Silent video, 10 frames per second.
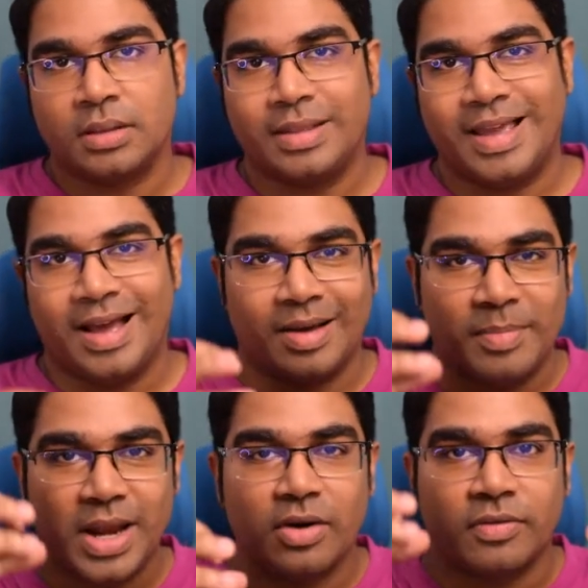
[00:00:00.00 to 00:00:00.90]
They are
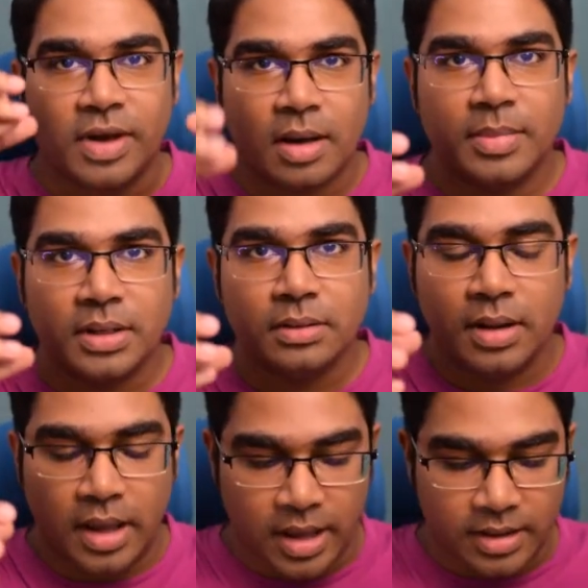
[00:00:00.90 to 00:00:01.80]
made of carbon
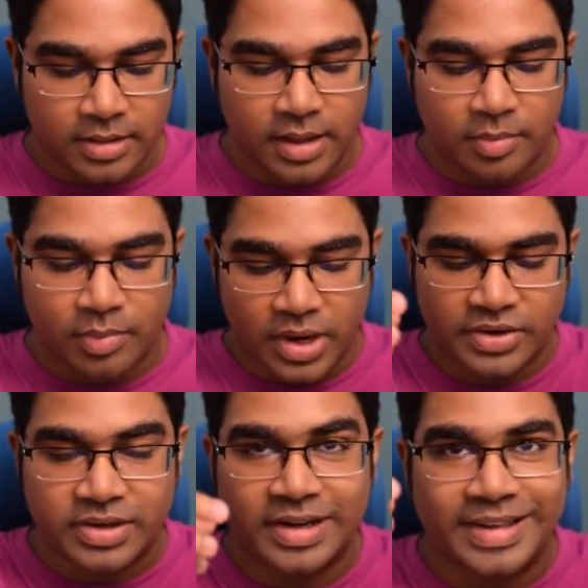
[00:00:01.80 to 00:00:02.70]
and they
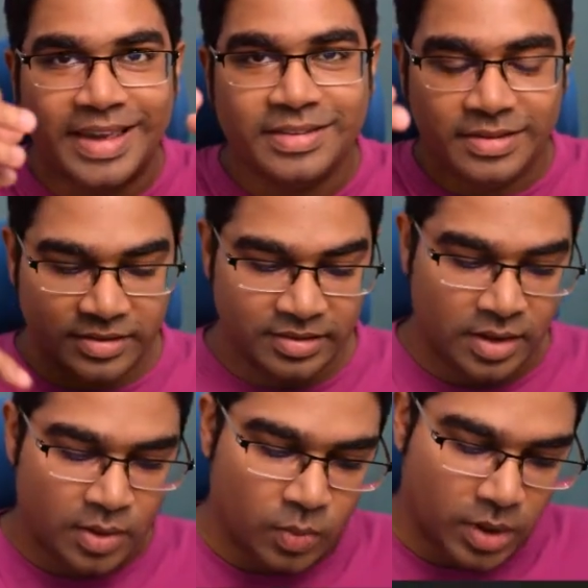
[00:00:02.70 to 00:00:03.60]
brush against
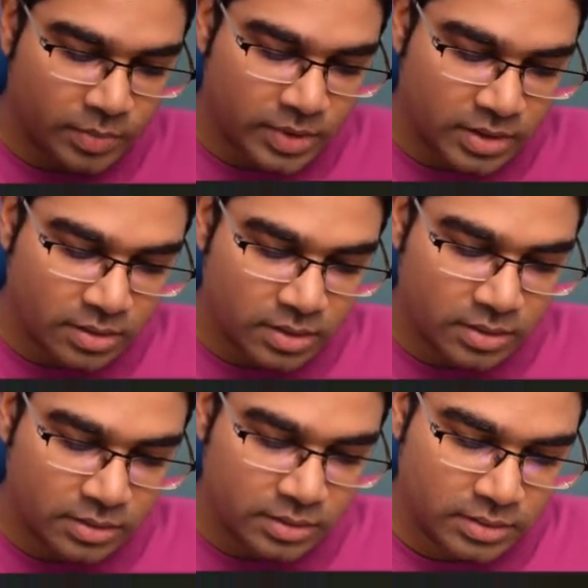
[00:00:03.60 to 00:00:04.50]
what we
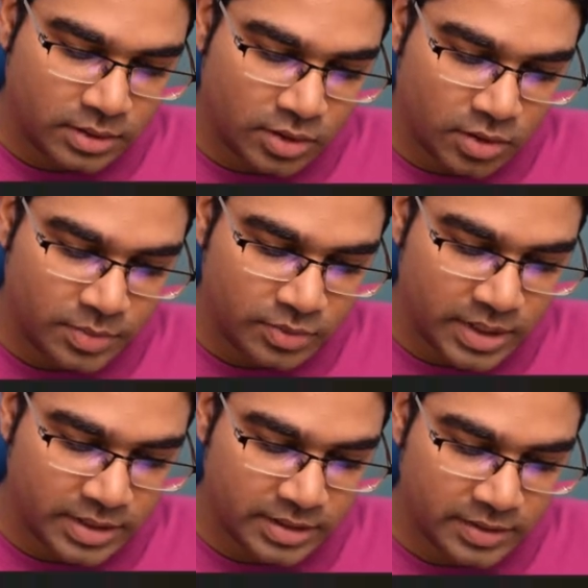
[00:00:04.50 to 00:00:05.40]
call the
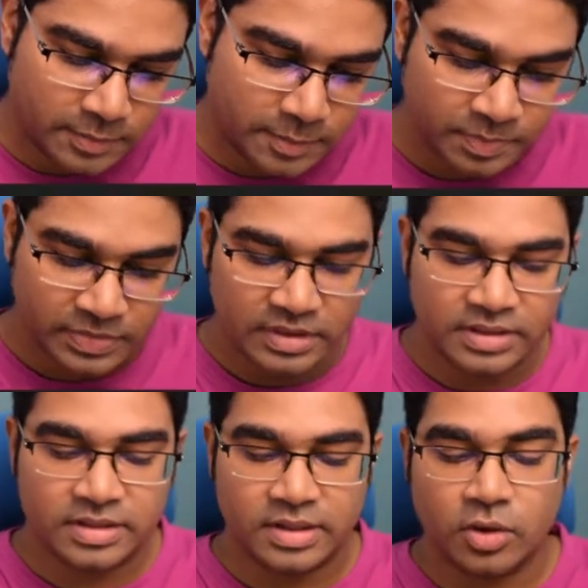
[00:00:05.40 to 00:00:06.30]
commutator.
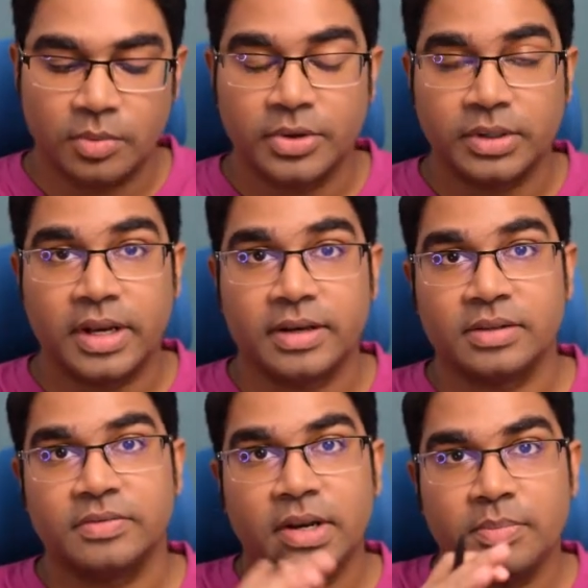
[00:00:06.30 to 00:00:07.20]
This is the commutator.
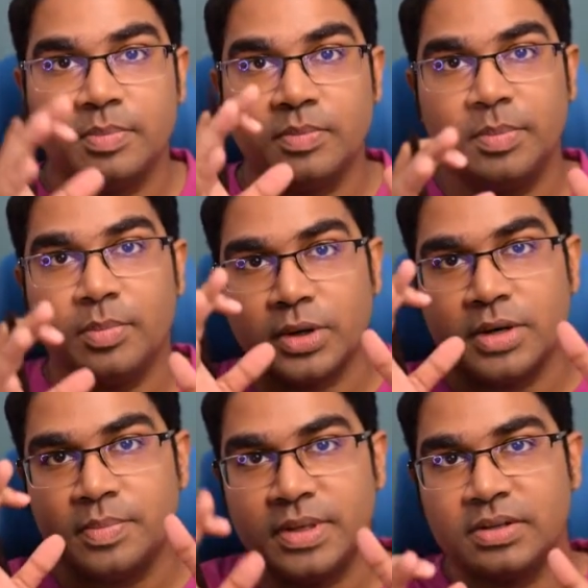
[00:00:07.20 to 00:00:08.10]
It's a very
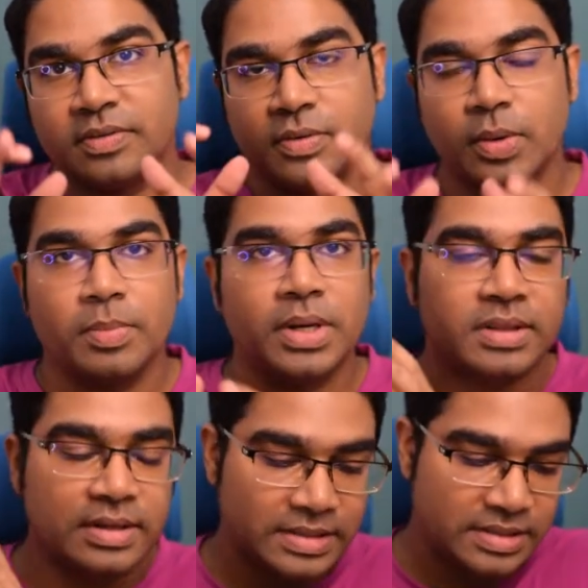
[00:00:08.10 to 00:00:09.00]
important piece of equipment
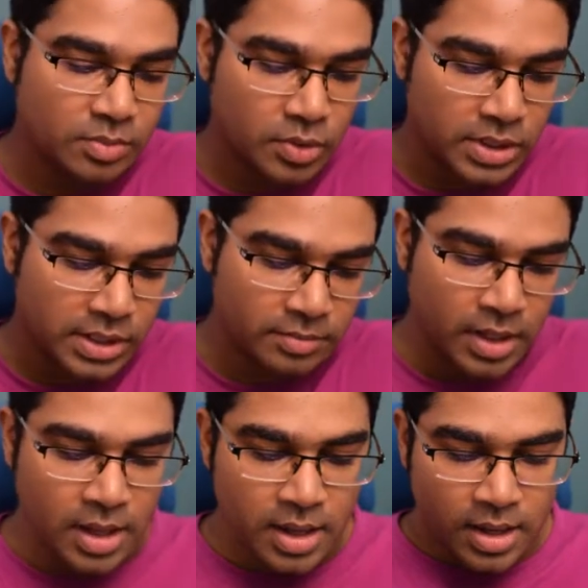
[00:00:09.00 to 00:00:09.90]
in the DC motor.
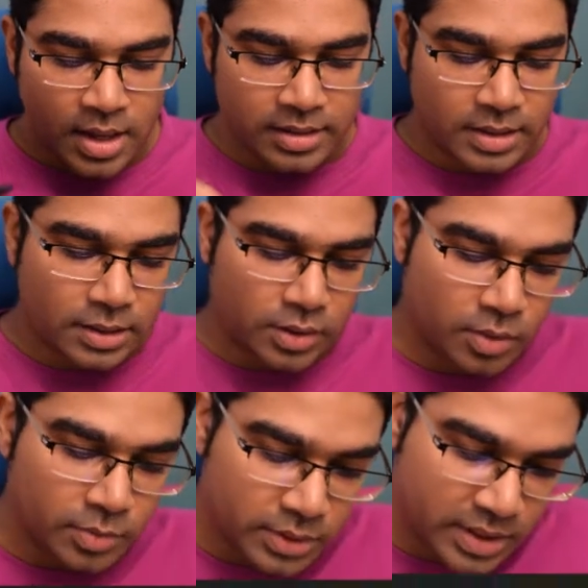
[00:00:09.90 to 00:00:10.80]
And then the
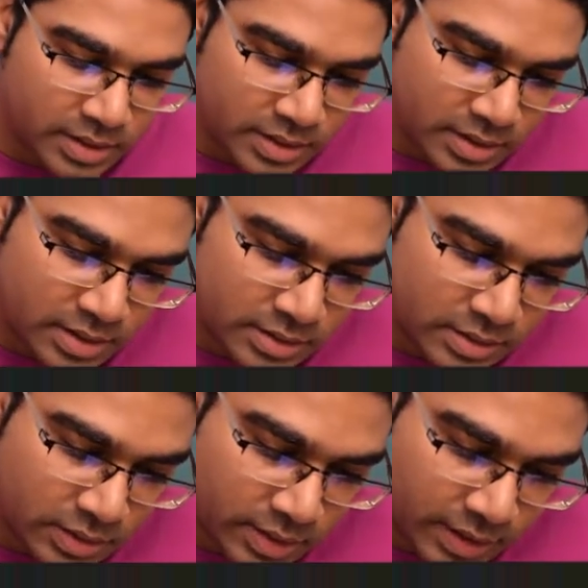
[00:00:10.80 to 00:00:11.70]
commutator
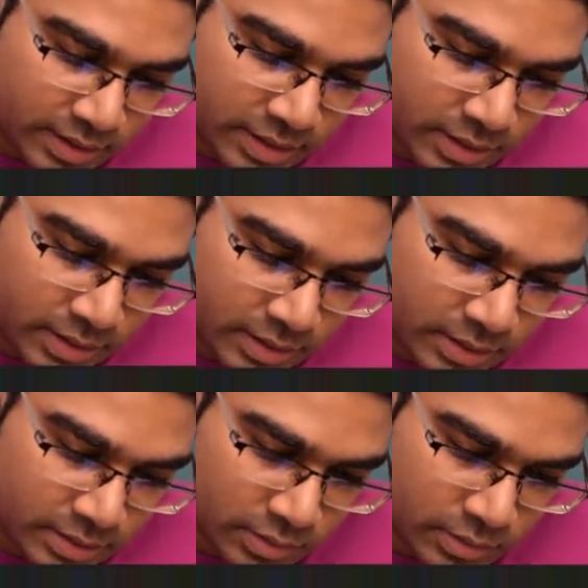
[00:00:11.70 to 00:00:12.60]
is connected
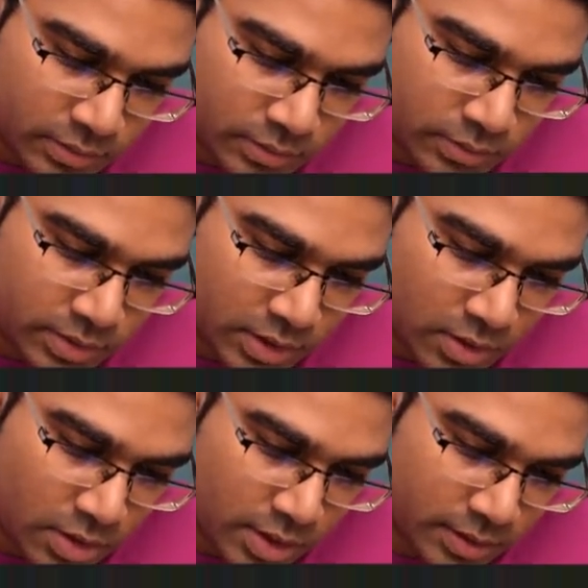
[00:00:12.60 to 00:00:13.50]
to the
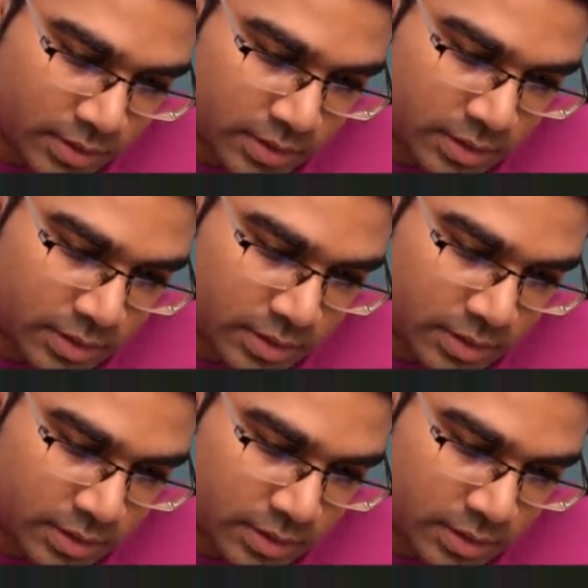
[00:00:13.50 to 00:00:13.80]
coil.